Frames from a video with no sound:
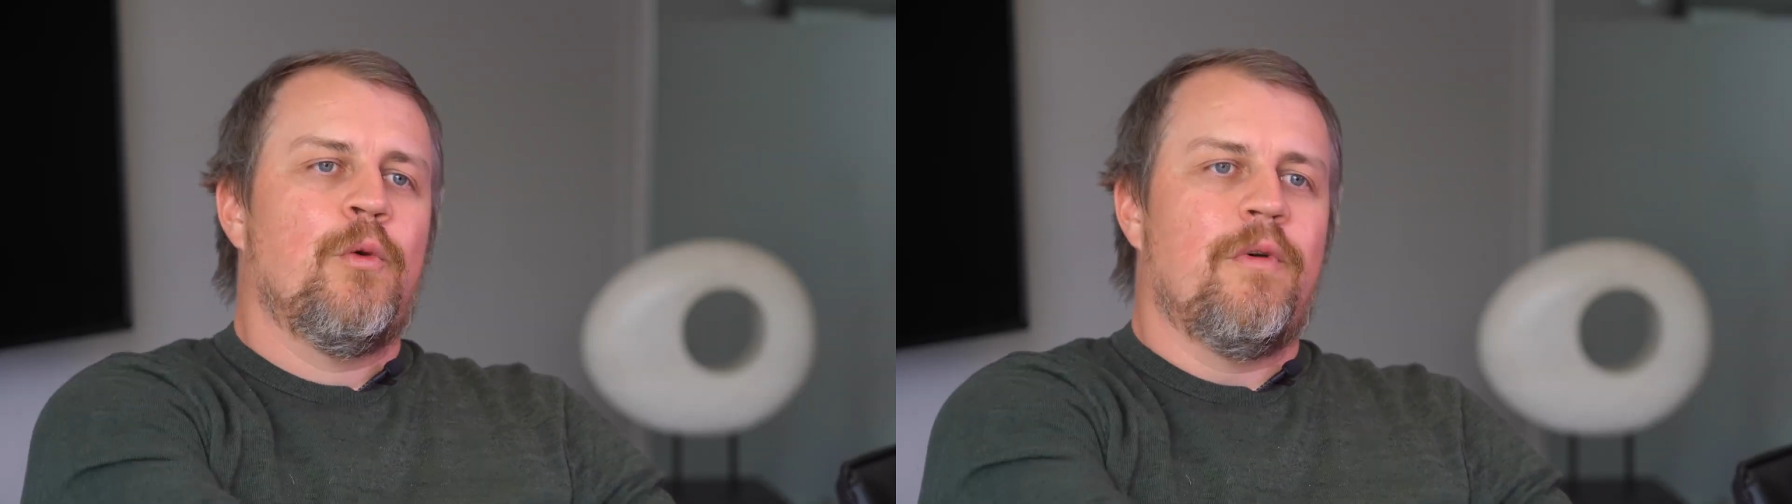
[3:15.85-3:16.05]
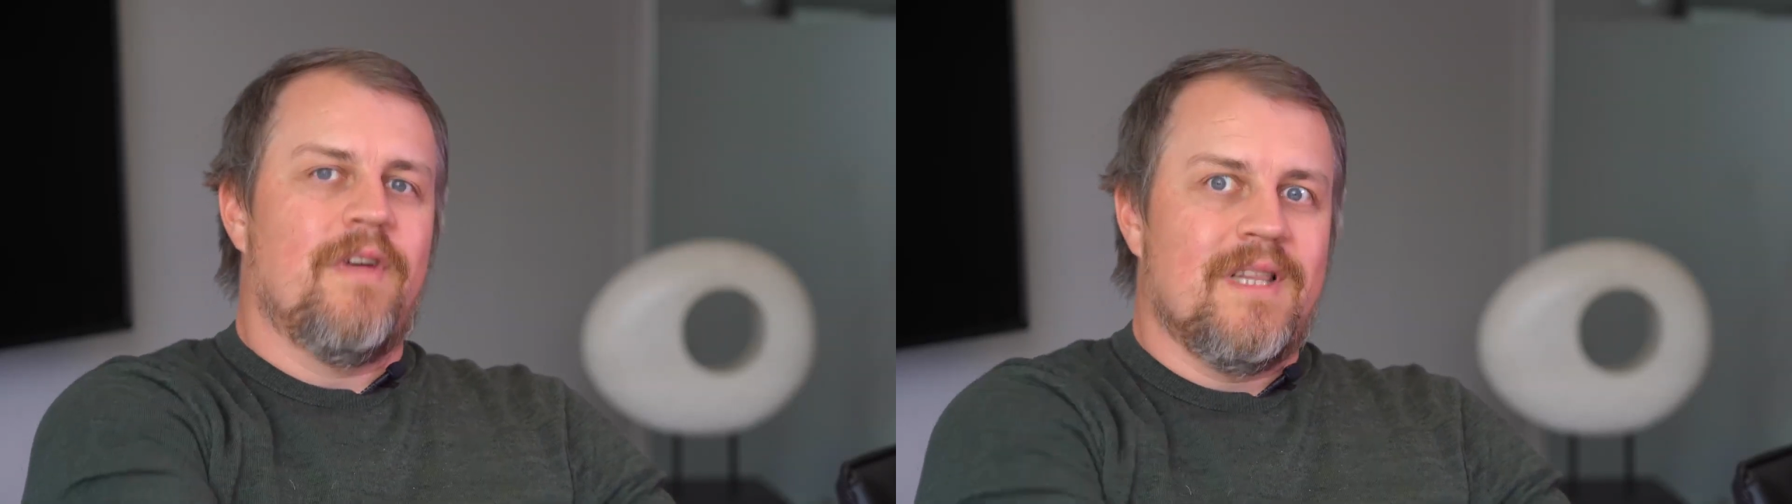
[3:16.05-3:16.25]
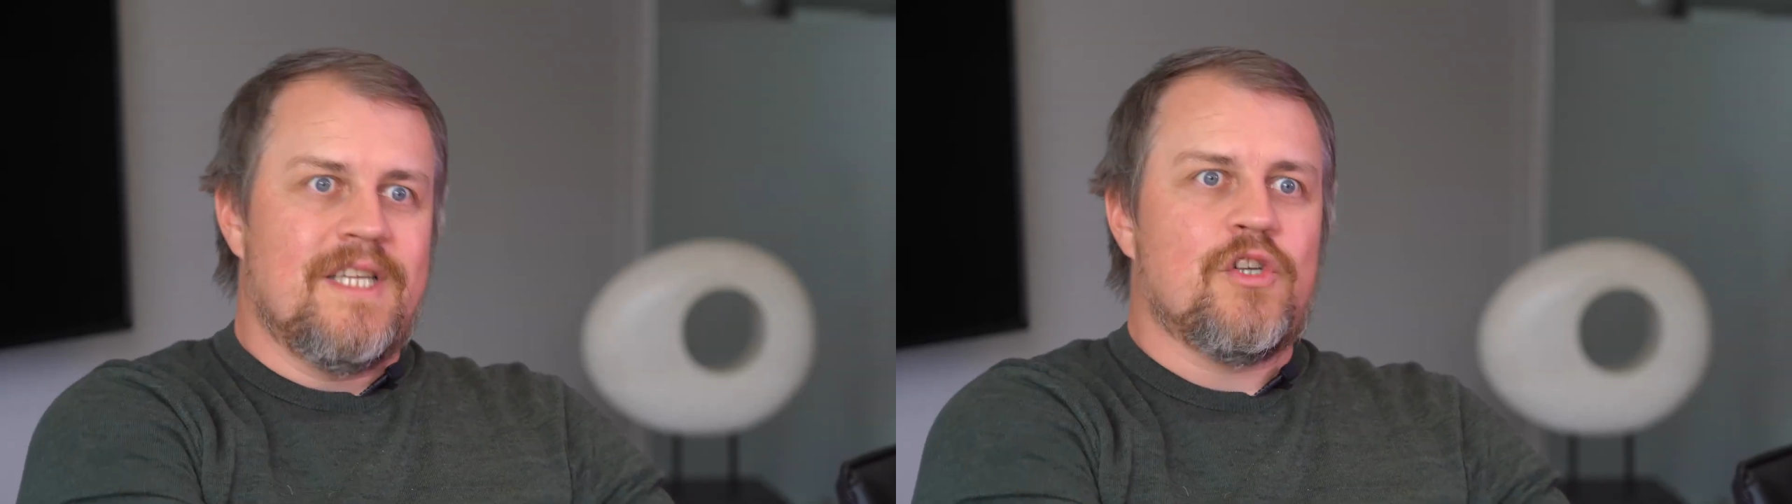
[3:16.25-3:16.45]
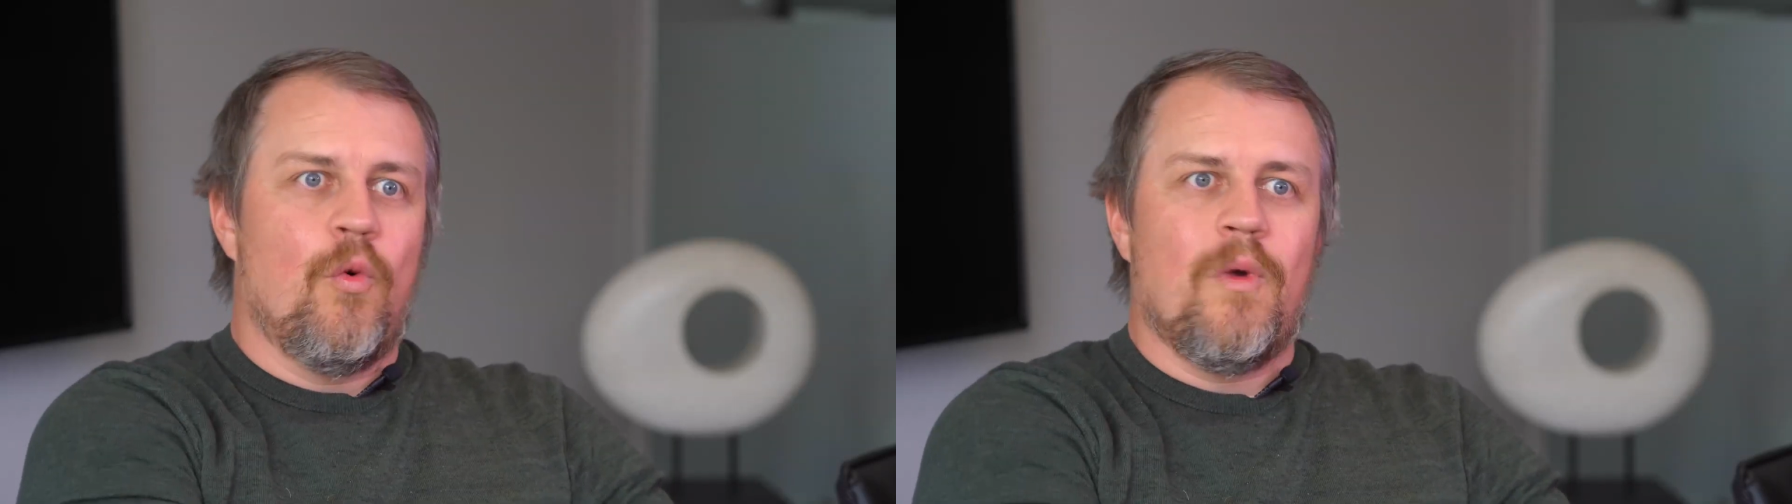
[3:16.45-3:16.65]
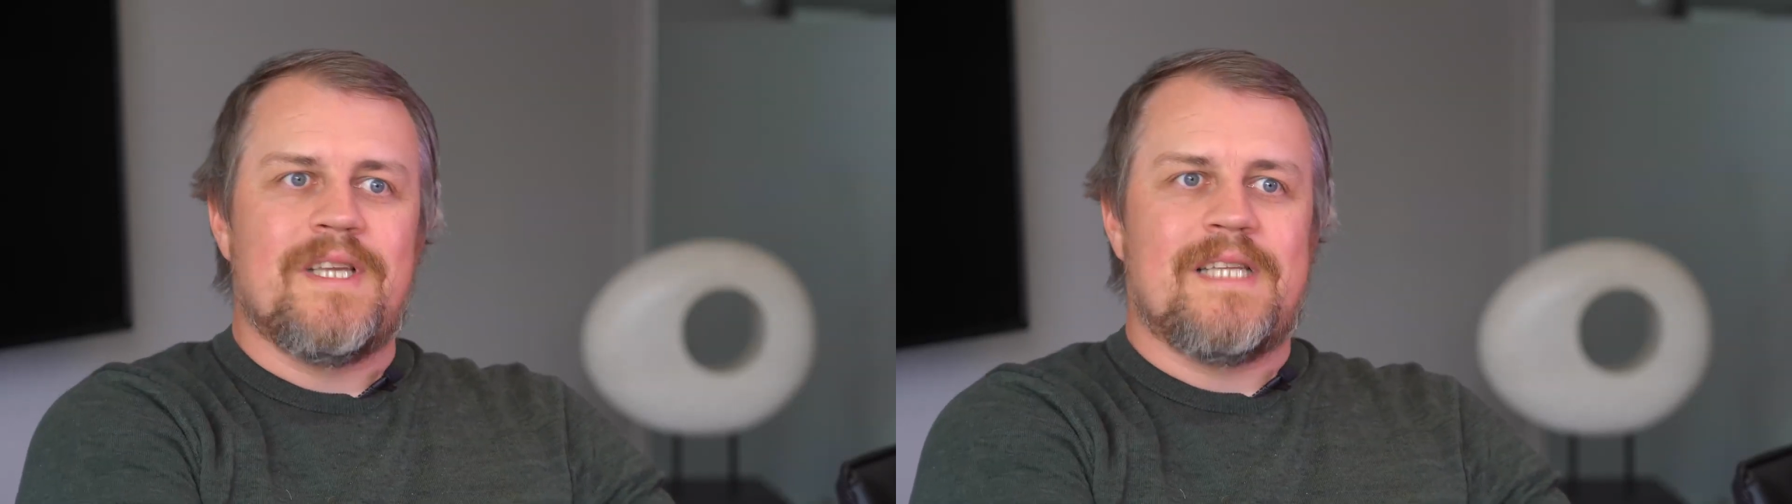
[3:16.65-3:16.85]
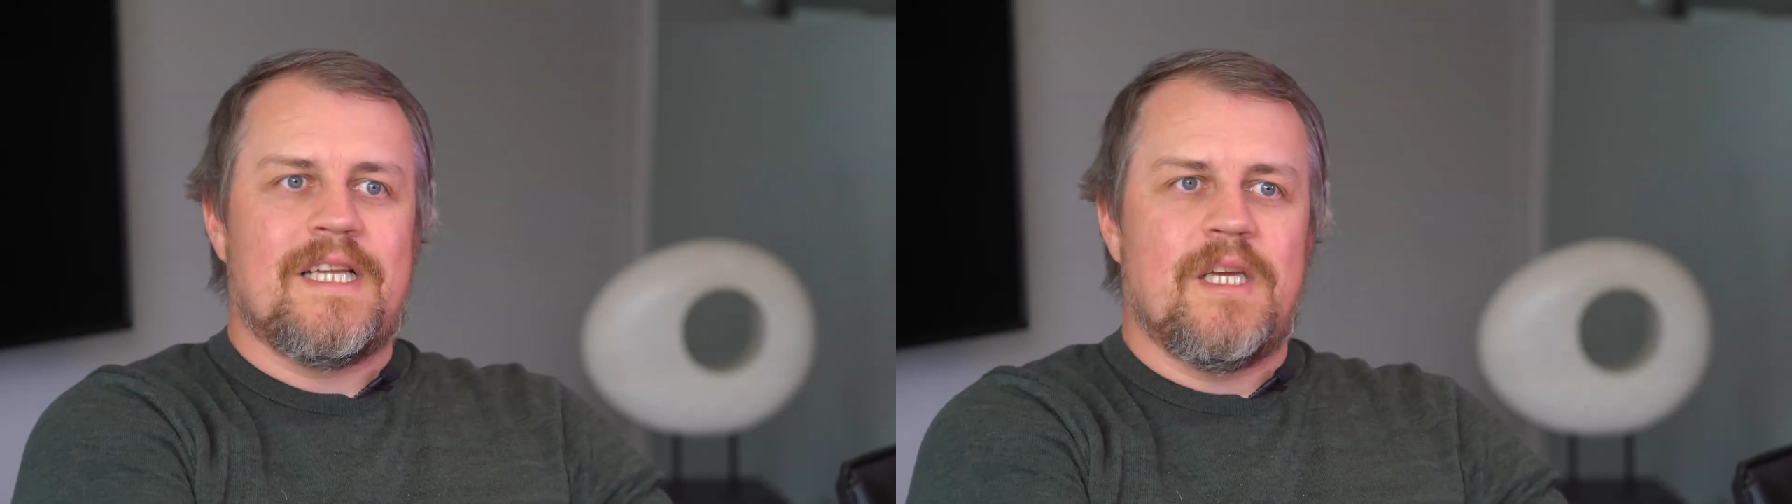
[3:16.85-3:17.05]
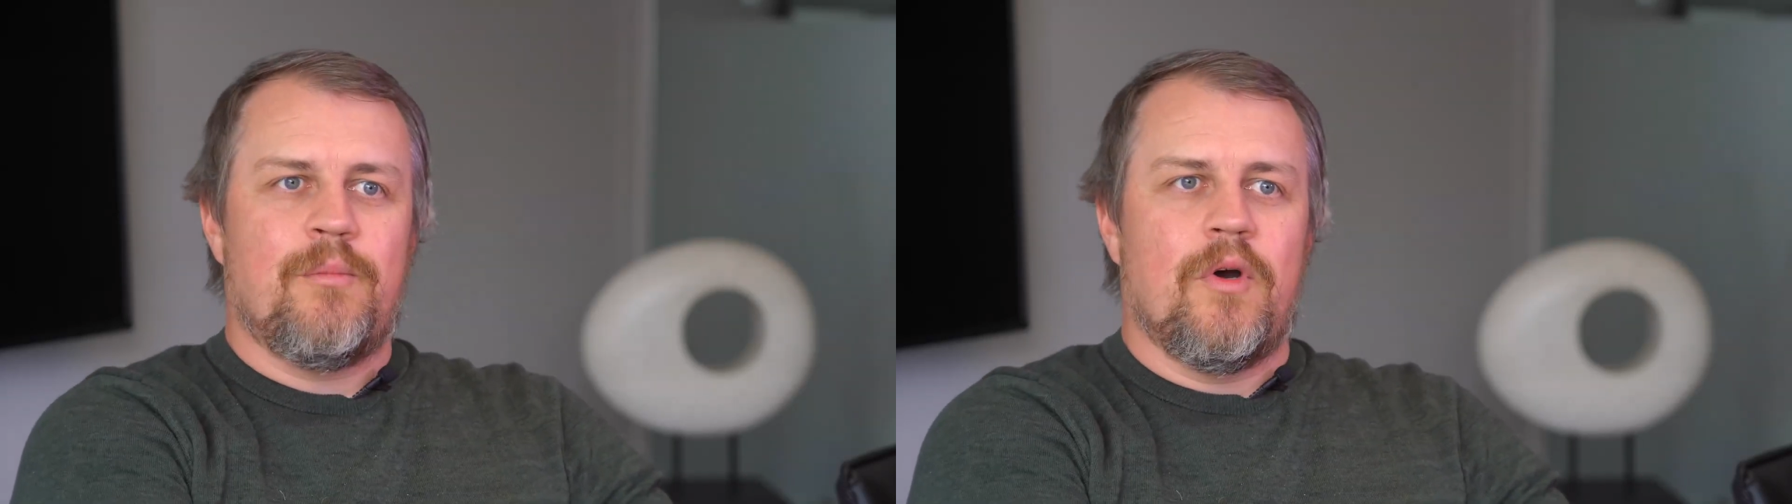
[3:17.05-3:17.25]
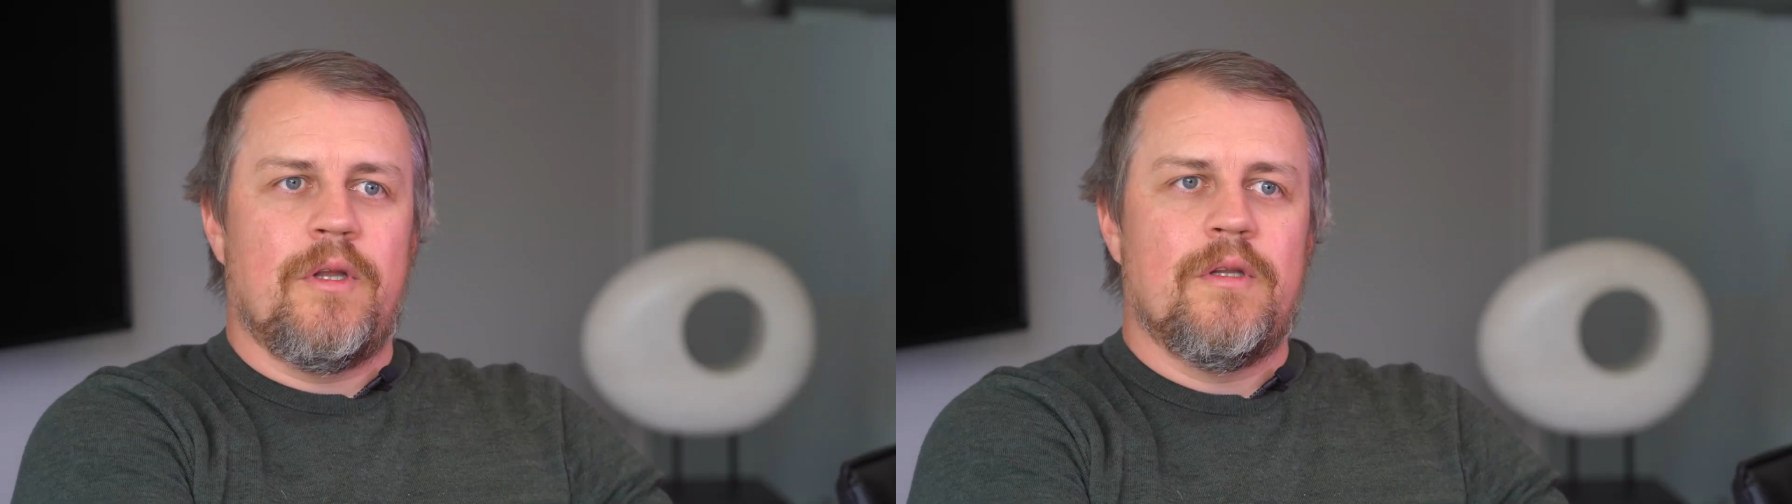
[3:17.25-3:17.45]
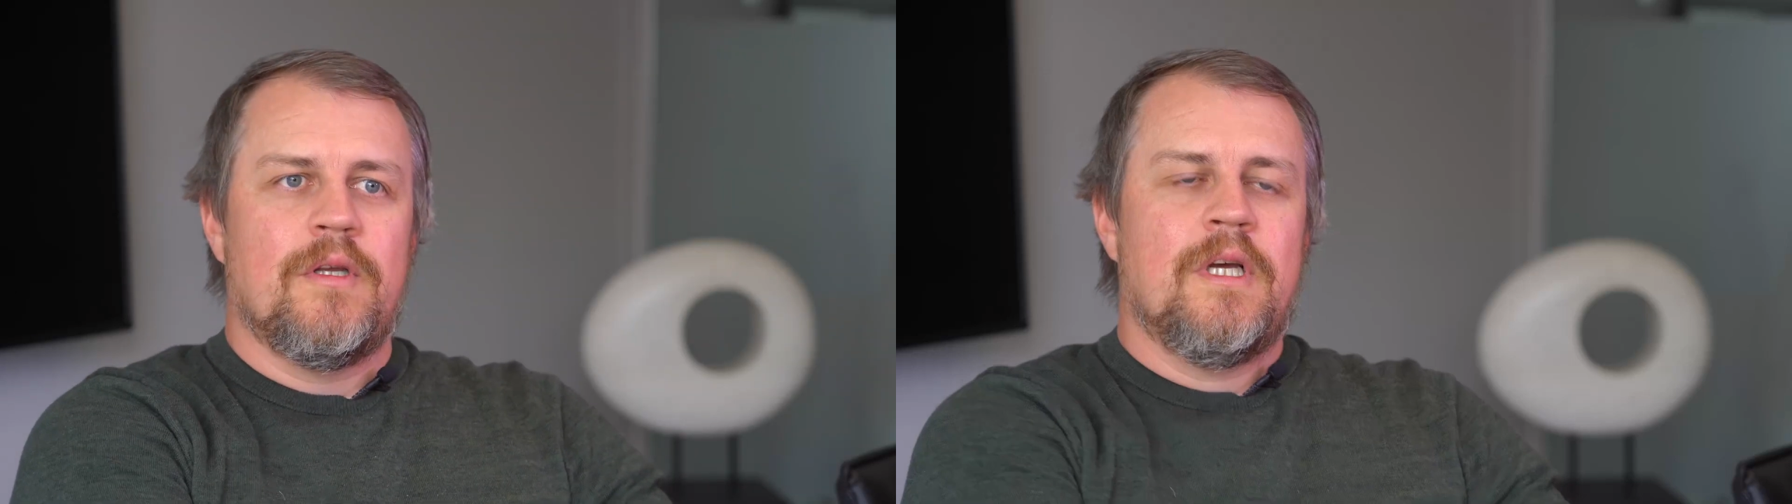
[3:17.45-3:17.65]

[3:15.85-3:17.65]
we've at least got 1 static point.